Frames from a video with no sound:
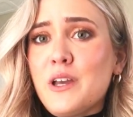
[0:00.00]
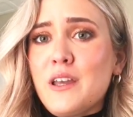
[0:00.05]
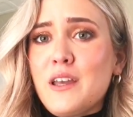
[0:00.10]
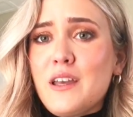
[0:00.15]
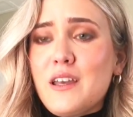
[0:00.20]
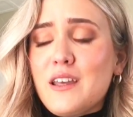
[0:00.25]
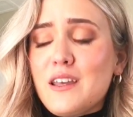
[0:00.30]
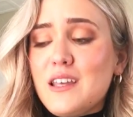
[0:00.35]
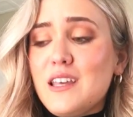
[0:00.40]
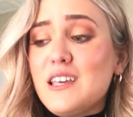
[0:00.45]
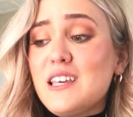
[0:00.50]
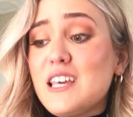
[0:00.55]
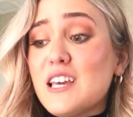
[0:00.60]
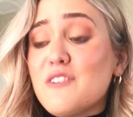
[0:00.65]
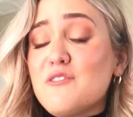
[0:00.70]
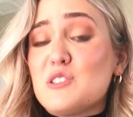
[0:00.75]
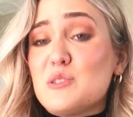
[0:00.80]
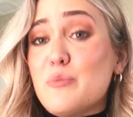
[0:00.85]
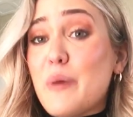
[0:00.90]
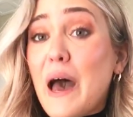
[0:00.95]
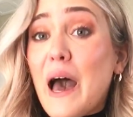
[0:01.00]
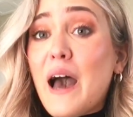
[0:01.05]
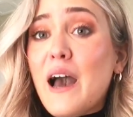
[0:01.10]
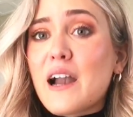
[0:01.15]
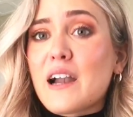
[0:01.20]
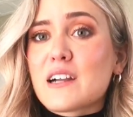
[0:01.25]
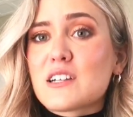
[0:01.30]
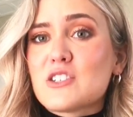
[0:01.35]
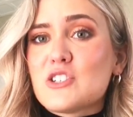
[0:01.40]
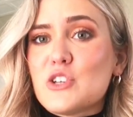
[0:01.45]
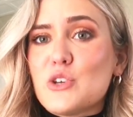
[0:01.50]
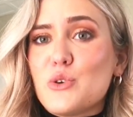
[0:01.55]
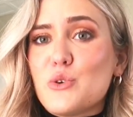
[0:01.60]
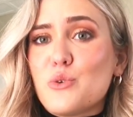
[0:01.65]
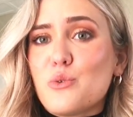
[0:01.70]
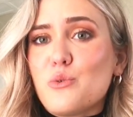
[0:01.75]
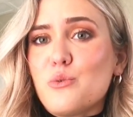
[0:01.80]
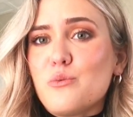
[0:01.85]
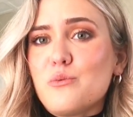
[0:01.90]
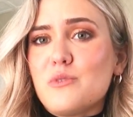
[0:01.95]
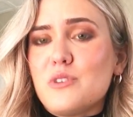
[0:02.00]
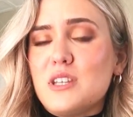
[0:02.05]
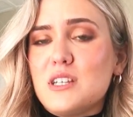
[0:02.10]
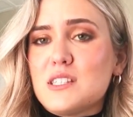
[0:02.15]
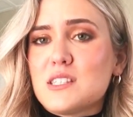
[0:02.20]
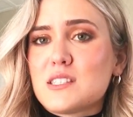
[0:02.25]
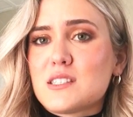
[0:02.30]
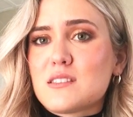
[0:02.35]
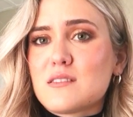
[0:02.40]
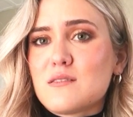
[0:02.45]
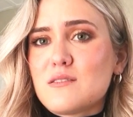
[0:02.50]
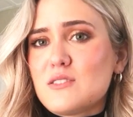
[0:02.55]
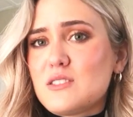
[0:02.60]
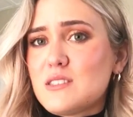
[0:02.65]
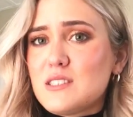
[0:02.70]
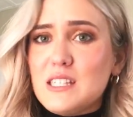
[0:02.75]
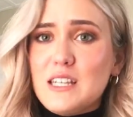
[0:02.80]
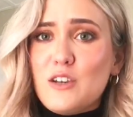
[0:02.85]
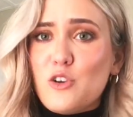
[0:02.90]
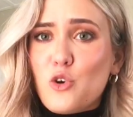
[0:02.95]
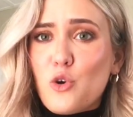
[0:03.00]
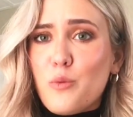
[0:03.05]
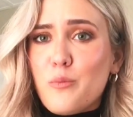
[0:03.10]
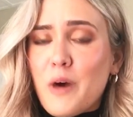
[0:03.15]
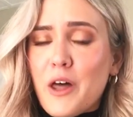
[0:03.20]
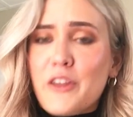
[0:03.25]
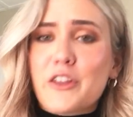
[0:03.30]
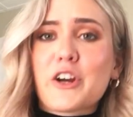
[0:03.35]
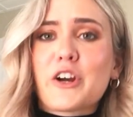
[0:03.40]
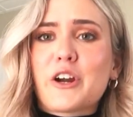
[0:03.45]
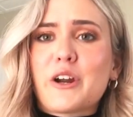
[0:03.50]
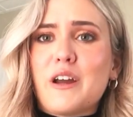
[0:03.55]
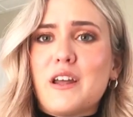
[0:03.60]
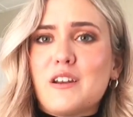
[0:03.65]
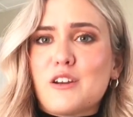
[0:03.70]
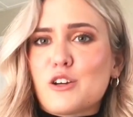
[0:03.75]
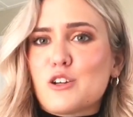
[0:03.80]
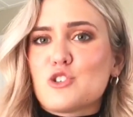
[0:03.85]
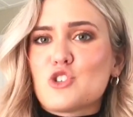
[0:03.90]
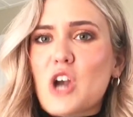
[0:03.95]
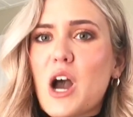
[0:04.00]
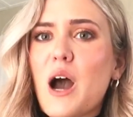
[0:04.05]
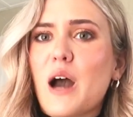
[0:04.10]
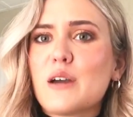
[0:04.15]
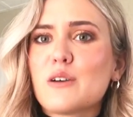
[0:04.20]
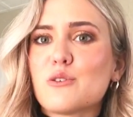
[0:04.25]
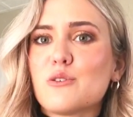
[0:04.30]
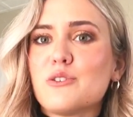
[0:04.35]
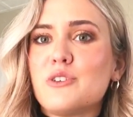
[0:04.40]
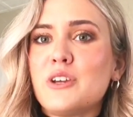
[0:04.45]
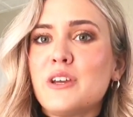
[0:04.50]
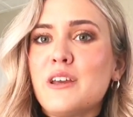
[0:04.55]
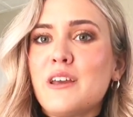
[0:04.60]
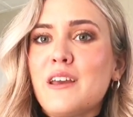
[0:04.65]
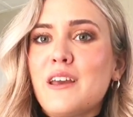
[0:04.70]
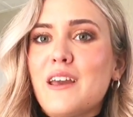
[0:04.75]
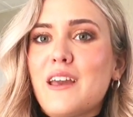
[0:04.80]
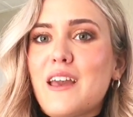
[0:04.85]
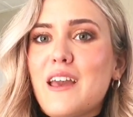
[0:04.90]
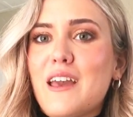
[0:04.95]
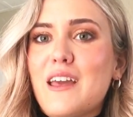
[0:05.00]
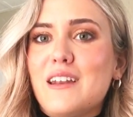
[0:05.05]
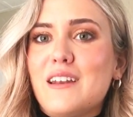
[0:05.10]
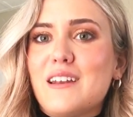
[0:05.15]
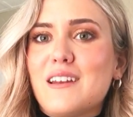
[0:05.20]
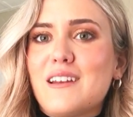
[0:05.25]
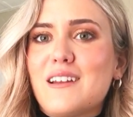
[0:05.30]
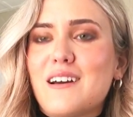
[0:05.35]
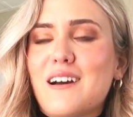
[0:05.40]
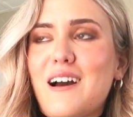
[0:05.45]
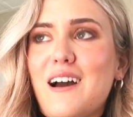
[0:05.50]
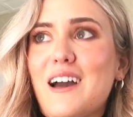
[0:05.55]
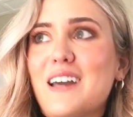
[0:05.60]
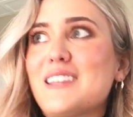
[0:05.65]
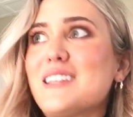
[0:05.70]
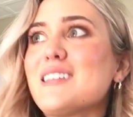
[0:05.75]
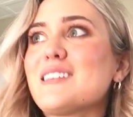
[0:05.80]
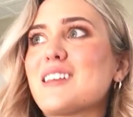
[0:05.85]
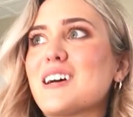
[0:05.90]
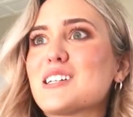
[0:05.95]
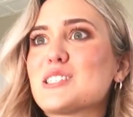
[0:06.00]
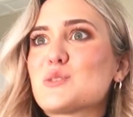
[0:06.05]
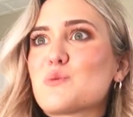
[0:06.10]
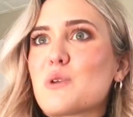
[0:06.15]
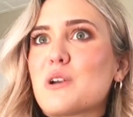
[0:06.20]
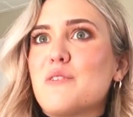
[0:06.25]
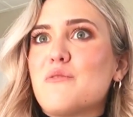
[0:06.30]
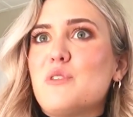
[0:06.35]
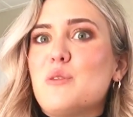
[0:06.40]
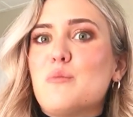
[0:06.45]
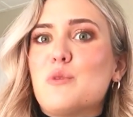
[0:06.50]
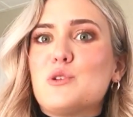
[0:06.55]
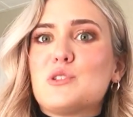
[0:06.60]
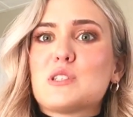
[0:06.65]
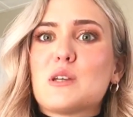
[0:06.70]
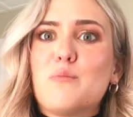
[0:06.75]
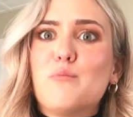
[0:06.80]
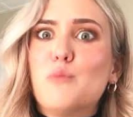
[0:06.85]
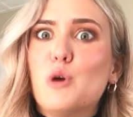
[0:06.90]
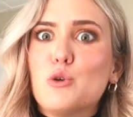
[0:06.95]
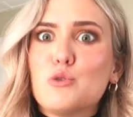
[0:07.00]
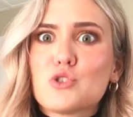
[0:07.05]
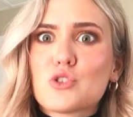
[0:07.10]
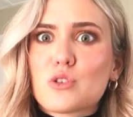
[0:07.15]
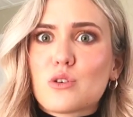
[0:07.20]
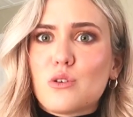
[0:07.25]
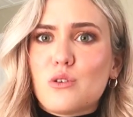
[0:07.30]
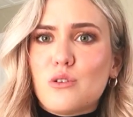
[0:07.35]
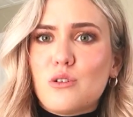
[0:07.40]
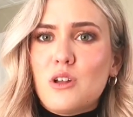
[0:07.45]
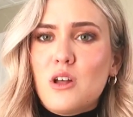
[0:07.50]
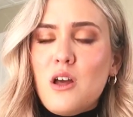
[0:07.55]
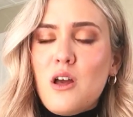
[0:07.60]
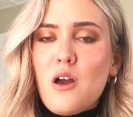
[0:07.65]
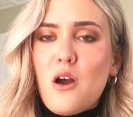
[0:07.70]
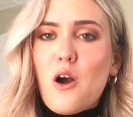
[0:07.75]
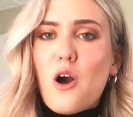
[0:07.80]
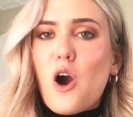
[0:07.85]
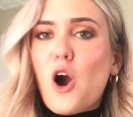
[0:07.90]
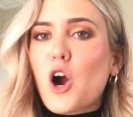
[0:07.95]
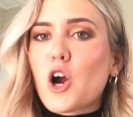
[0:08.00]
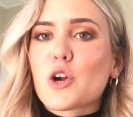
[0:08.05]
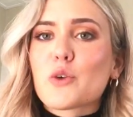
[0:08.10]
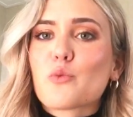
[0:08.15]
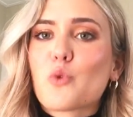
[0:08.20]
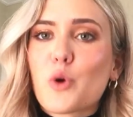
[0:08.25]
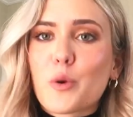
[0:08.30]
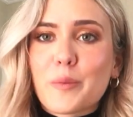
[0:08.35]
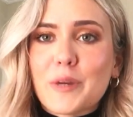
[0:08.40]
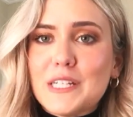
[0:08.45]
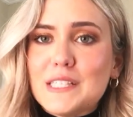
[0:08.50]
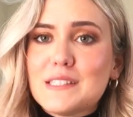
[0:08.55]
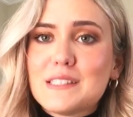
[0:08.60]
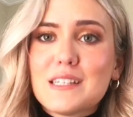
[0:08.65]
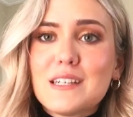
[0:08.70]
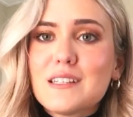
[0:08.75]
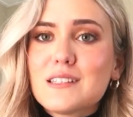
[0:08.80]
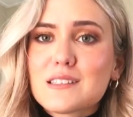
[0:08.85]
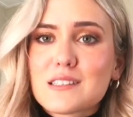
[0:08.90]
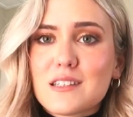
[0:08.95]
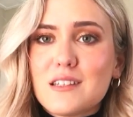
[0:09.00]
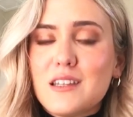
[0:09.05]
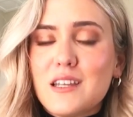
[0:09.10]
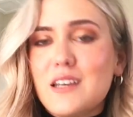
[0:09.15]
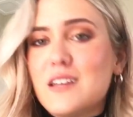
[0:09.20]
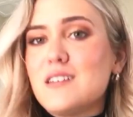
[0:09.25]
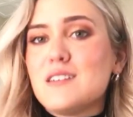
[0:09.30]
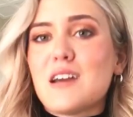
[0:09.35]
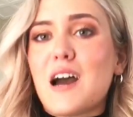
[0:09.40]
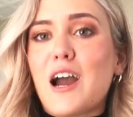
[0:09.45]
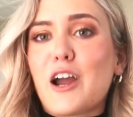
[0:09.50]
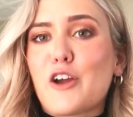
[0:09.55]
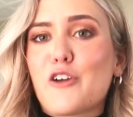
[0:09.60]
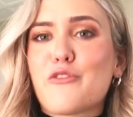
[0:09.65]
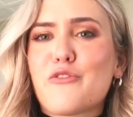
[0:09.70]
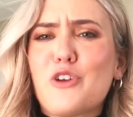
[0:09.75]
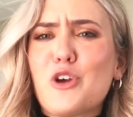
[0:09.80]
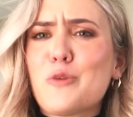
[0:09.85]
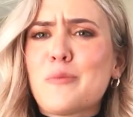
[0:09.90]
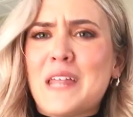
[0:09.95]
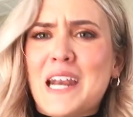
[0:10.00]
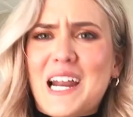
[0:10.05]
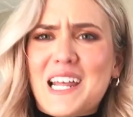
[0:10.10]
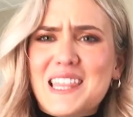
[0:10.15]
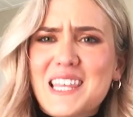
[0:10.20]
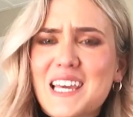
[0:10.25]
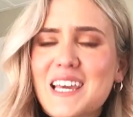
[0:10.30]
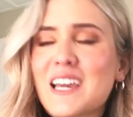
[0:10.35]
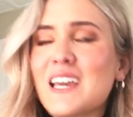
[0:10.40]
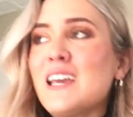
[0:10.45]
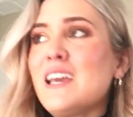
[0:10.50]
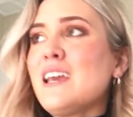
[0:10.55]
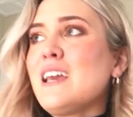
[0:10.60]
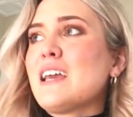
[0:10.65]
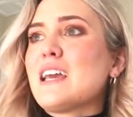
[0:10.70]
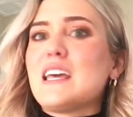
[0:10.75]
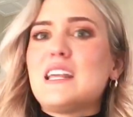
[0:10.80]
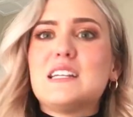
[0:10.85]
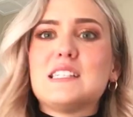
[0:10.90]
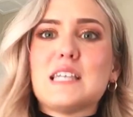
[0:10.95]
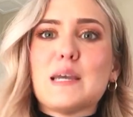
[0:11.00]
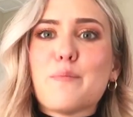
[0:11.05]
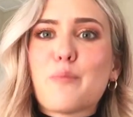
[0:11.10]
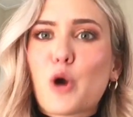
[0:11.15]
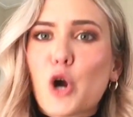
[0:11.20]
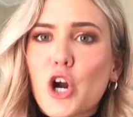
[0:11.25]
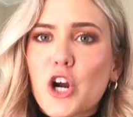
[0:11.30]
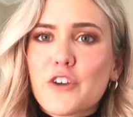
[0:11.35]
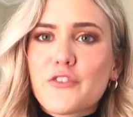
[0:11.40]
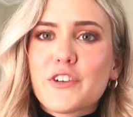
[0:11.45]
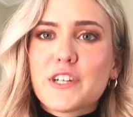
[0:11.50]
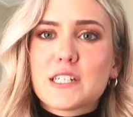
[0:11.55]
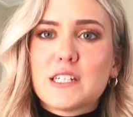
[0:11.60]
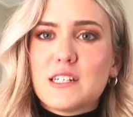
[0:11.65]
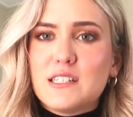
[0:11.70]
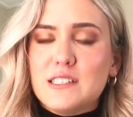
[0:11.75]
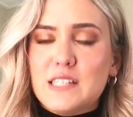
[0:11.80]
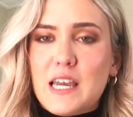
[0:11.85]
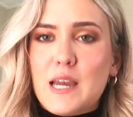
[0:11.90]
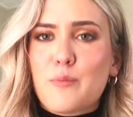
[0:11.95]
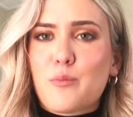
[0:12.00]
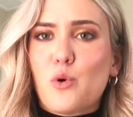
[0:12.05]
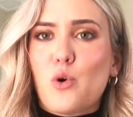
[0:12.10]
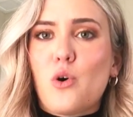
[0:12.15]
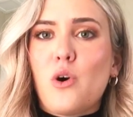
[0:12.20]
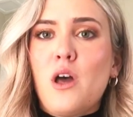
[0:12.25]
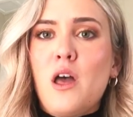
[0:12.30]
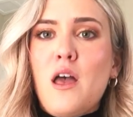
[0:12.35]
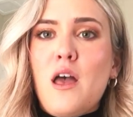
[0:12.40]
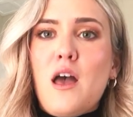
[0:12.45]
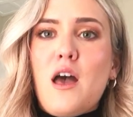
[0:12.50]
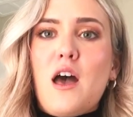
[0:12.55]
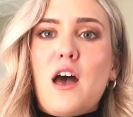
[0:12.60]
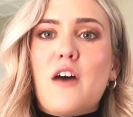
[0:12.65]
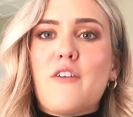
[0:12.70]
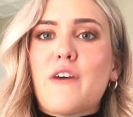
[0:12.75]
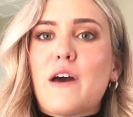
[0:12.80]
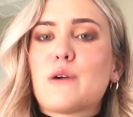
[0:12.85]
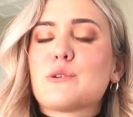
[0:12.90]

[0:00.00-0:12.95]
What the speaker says: he gives back to this single mother and her child, and I think that's one of the most emotional, heartwarming scenes in the entire film, and I think it is a perfect example of how